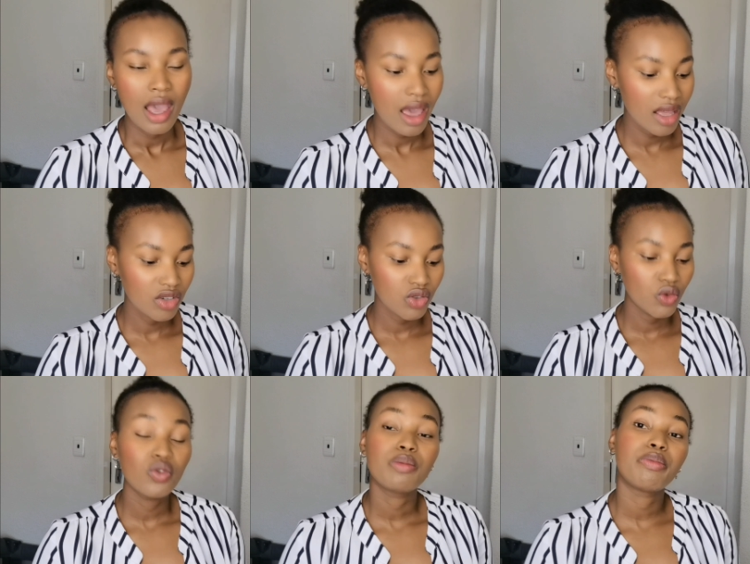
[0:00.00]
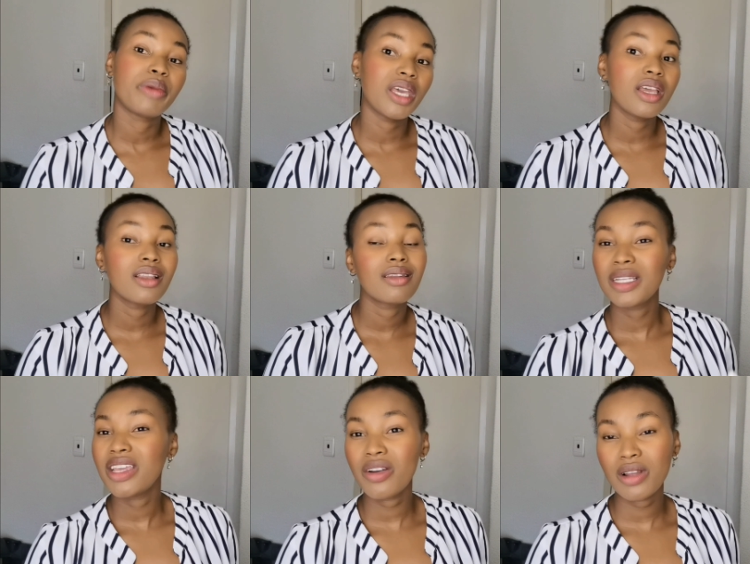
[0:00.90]
and you've been
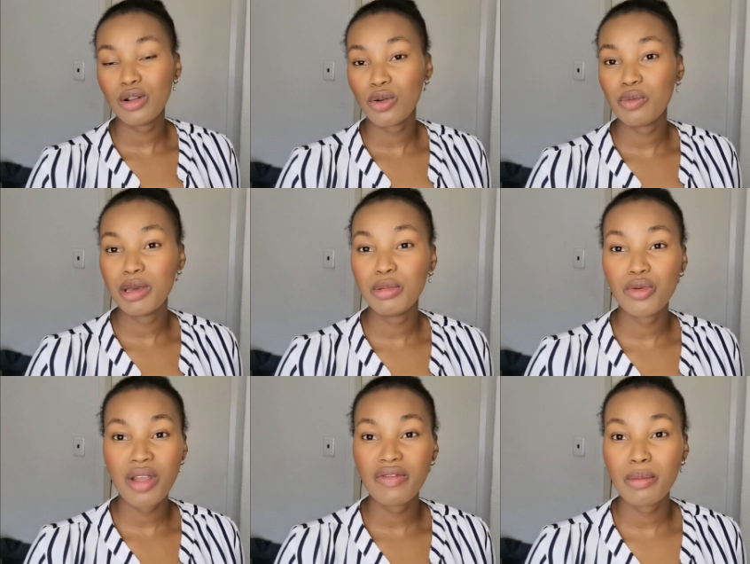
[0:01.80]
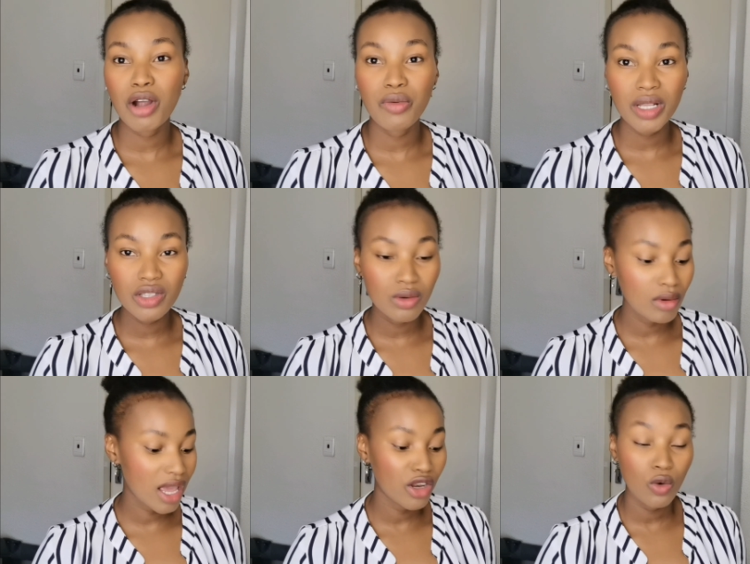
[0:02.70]
been hearing a lot of people rave about
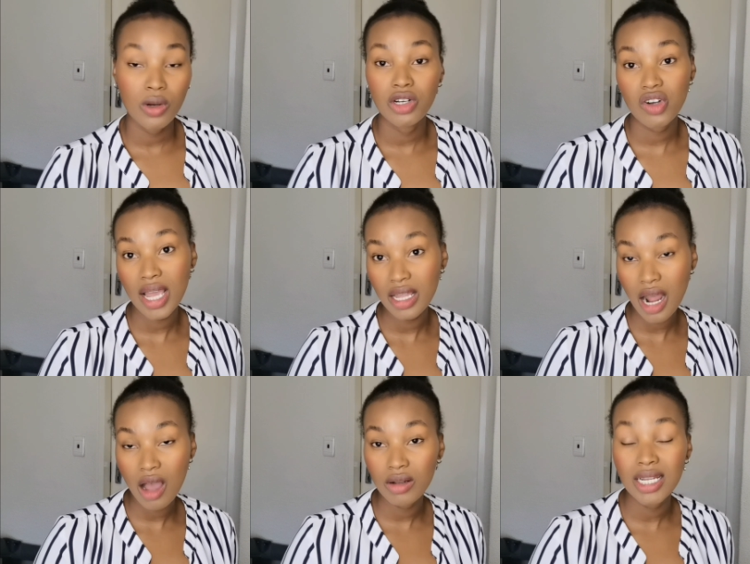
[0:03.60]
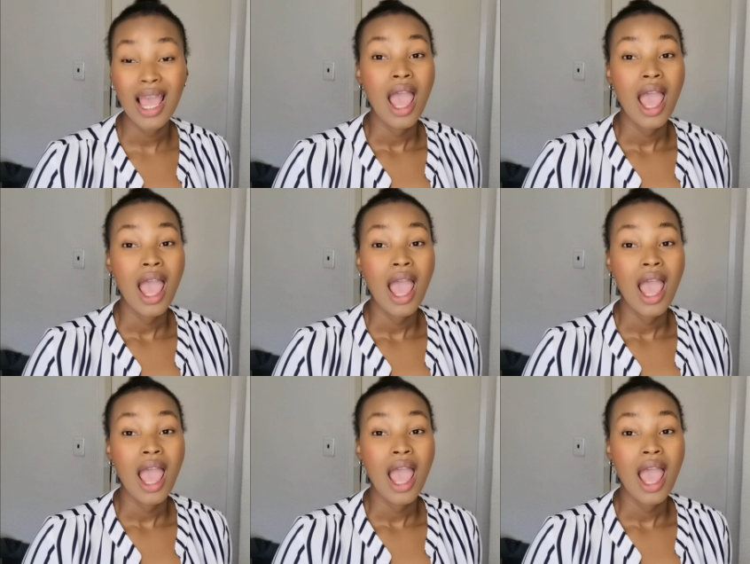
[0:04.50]
retinol and you want to try it out